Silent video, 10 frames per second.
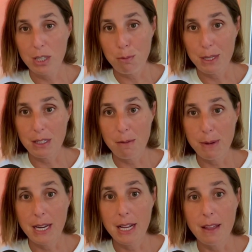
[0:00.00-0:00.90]
C P C
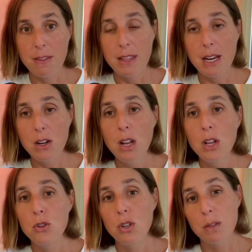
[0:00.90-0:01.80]
bidding, and then
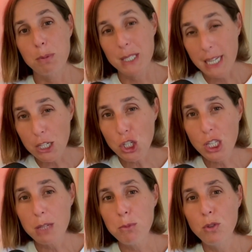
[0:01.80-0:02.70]
you can
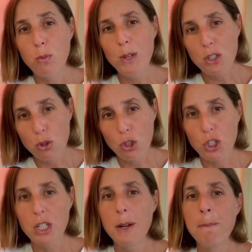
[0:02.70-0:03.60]
potentially move with
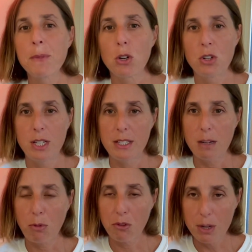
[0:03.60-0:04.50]
caution onto
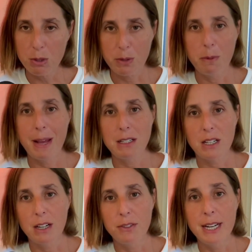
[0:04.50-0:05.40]
step three, which I'm about to
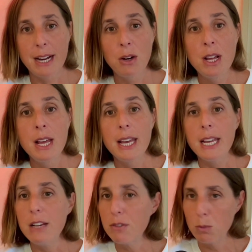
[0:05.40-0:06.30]
cover now,
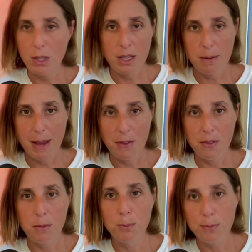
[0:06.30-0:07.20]
even with the amount
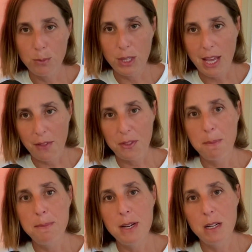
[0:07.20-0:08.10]
without the
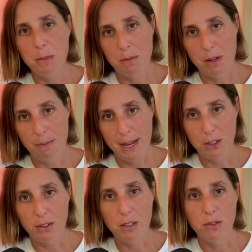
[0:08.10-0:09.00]
minimum amount
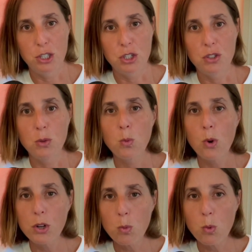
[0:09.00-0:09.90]
of conversions. You
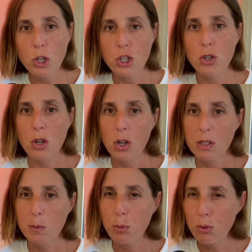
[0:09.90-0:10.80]
want to watch your
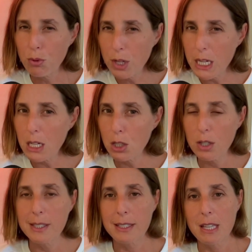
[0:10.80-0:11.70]
costs pretty
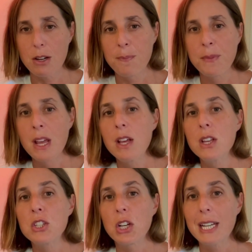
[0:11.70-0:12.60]
closely though.
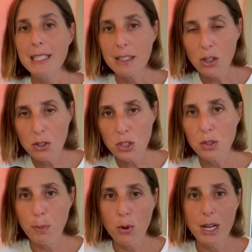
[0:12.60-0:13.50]
So let's go
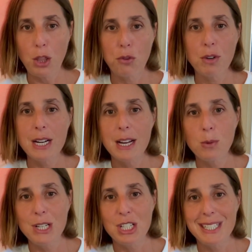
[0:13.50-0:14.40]
to point three now,
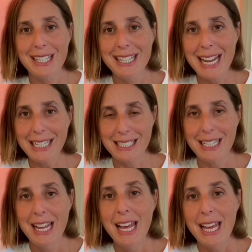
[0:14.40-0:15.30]
which is the
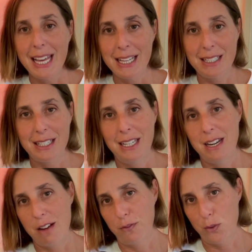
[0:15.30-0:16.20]
next S
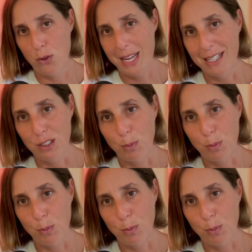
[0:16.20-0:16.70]
in our four S